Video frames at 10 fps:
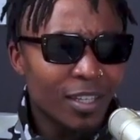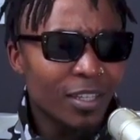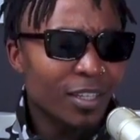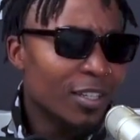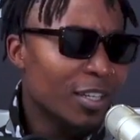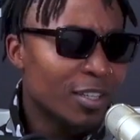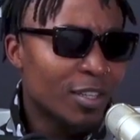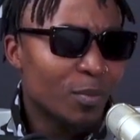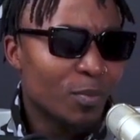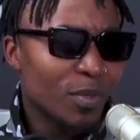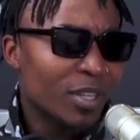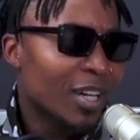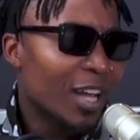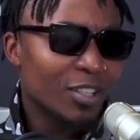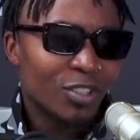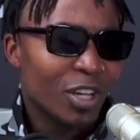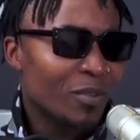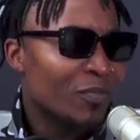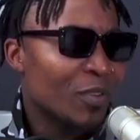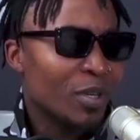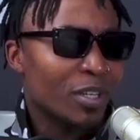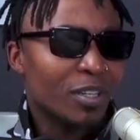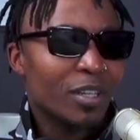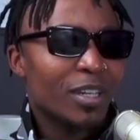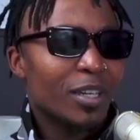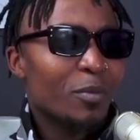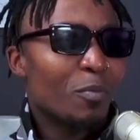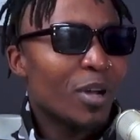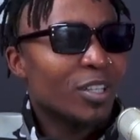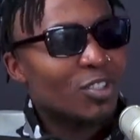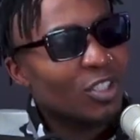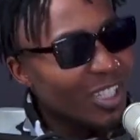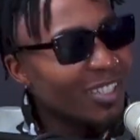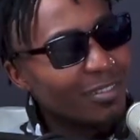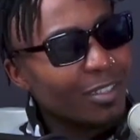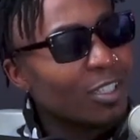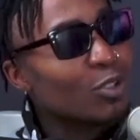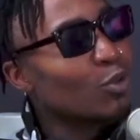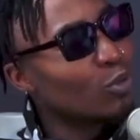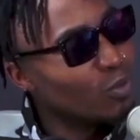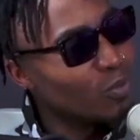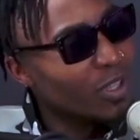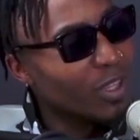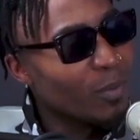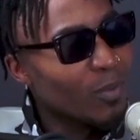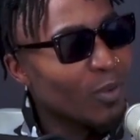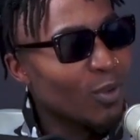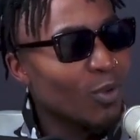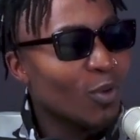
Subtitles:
the culture, I'm very much in tune with them,